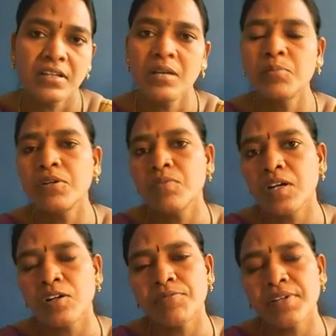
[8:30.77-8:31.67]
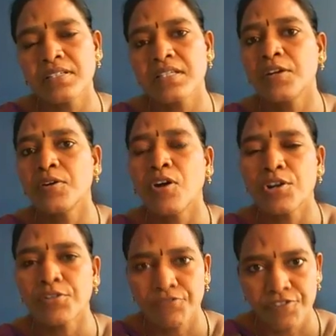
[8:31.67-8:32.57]
Every one of us are not
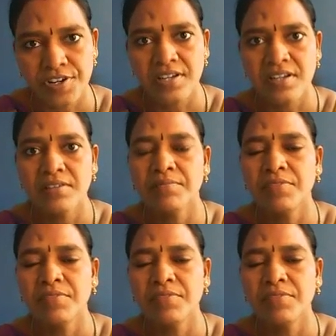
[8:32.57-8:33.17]
free.